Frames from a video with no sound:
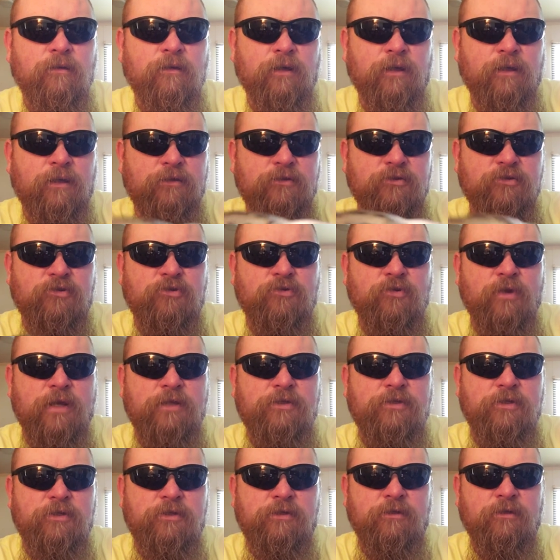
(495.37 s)
And it's
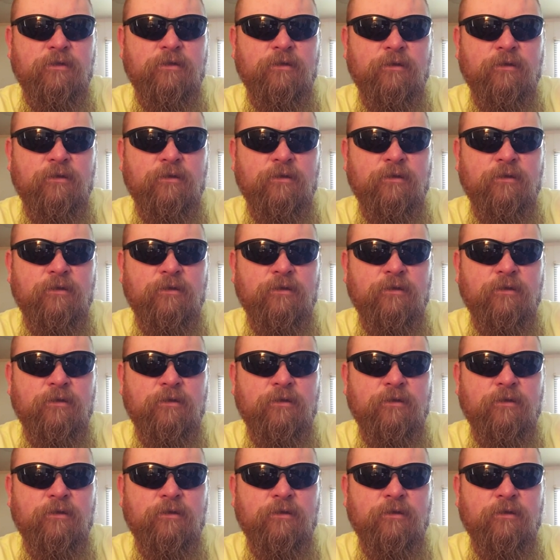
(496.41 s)
stretchy.